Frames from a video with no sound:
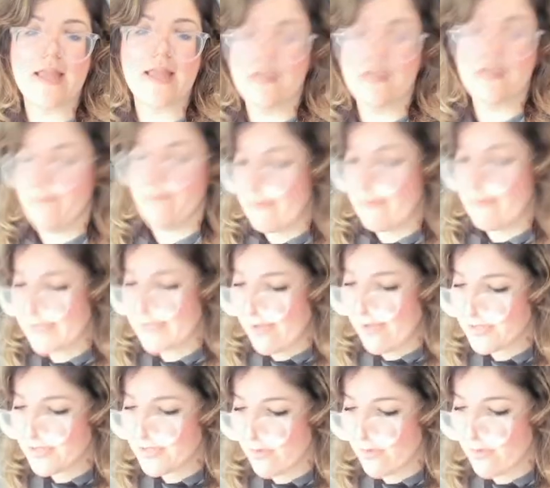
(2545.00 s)
paper
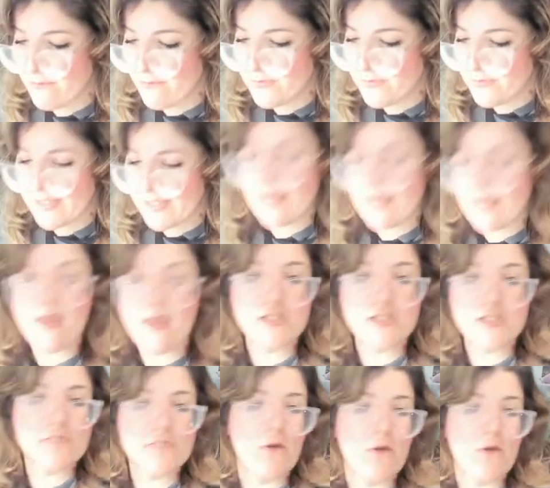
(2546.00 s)
towel, so I'm using a
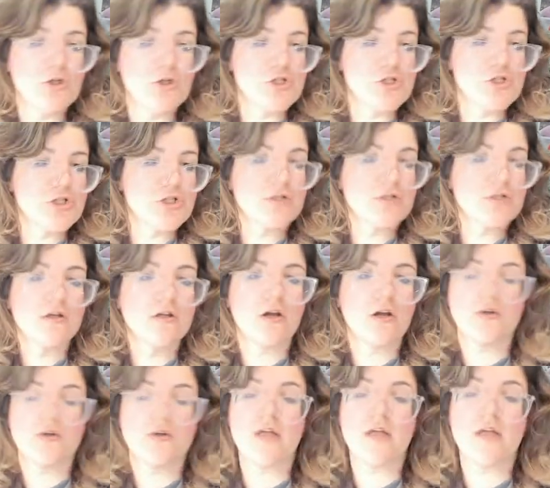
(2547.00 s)
sponge.
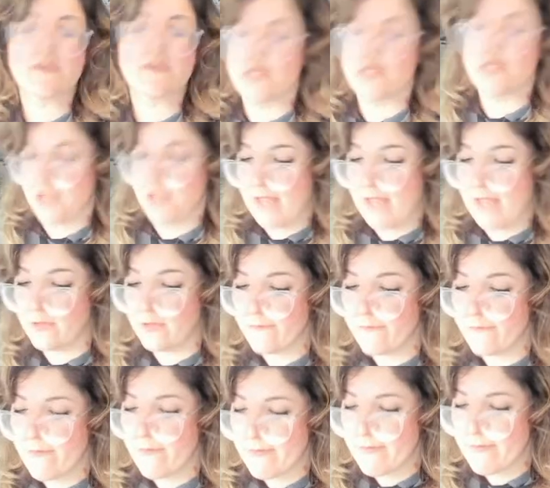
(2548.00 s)
Or, not a sponge. I couldn't
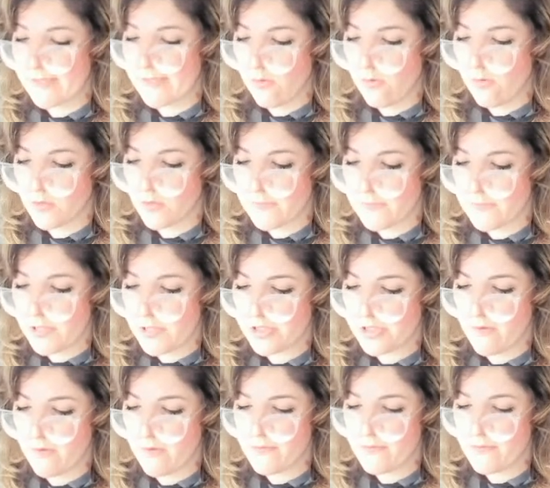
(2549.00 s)
find paper towel or a sponge,
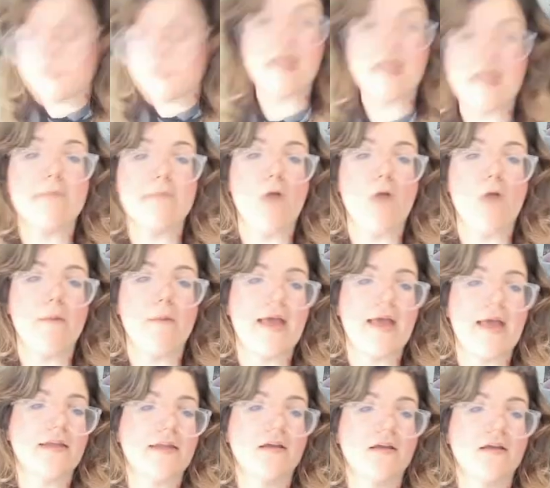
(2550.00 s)
so I'm using a mop
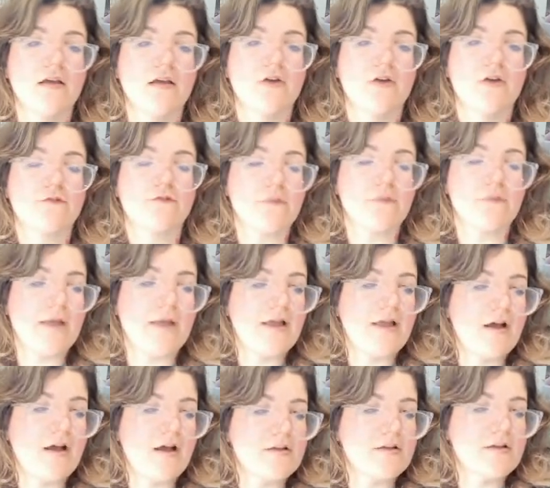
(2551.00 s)
head for
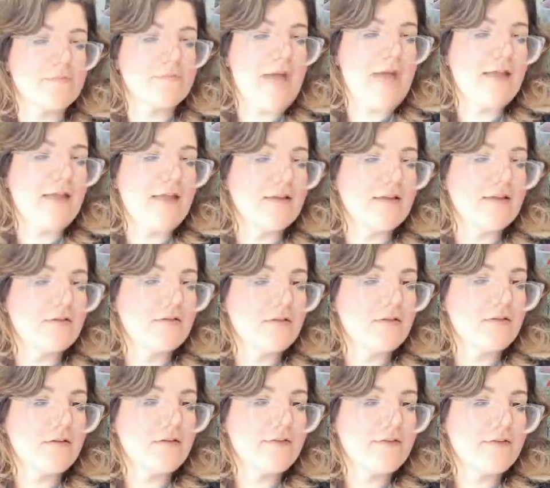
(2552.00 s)
my palette.
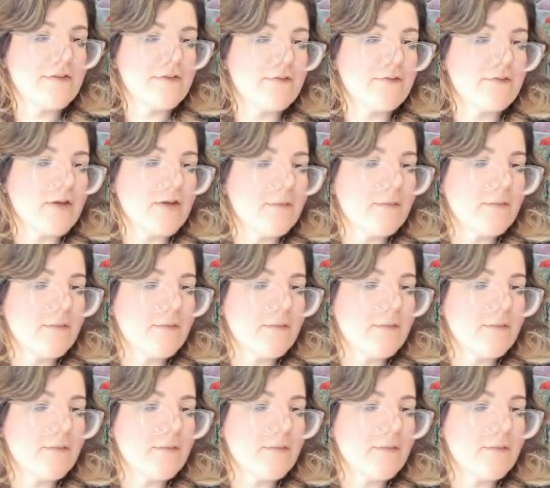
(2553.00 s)
It's very funny.